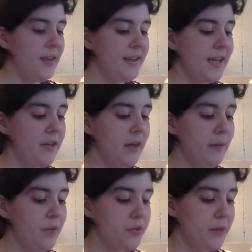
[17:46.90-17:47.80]
The
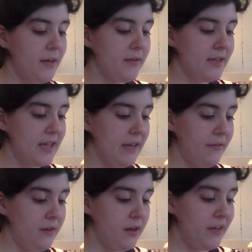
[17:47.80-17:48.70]
telegram which we
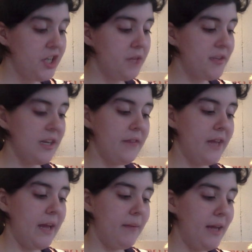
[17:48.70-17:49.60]
received, eventually received,
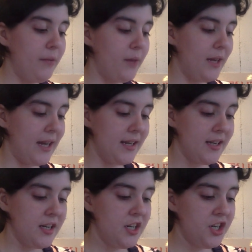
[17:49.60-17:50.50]
came late one night,
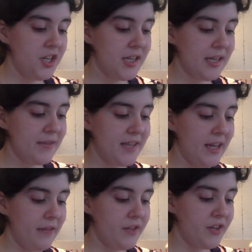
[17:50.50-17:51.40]
just as I was
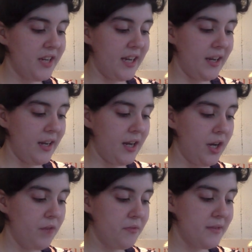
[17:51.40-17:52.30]
thinking of turning in, and
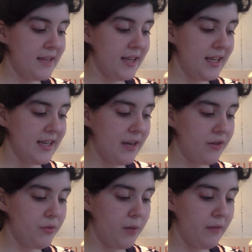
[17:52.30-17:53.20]
Holmes was settling down
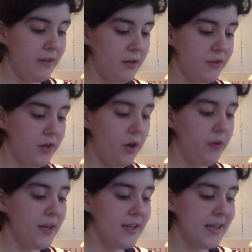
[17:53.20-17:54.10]
to one of those
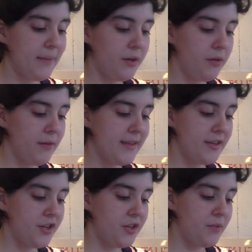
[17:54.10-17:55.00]
all-night chemical
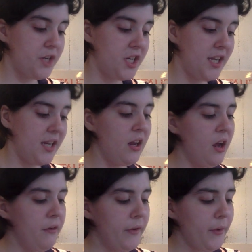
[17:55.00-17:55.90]
researches which he
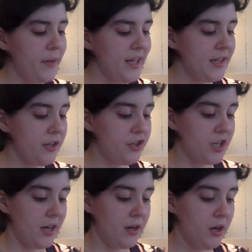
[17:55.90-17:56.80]
frequently indulged
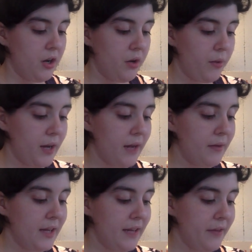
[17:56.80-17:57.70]
in, when I
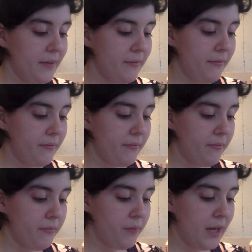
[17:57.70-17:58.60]
would leave him
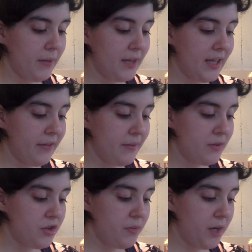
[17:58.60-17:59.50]
when I would leave him
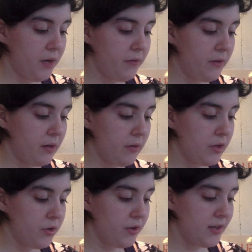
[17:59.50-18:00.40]
stooping over a
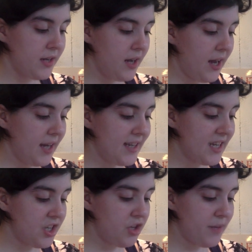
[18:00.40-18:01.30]
retort and a
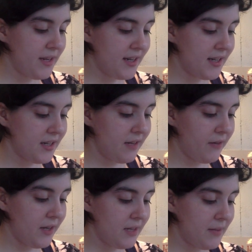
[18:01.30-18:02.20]
test tube at night and
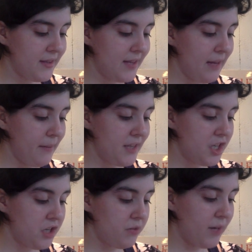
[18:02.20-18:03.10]
find him in the same
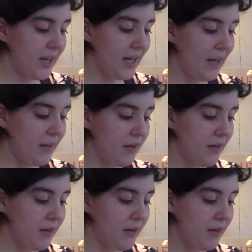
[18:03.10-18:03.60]
position when I came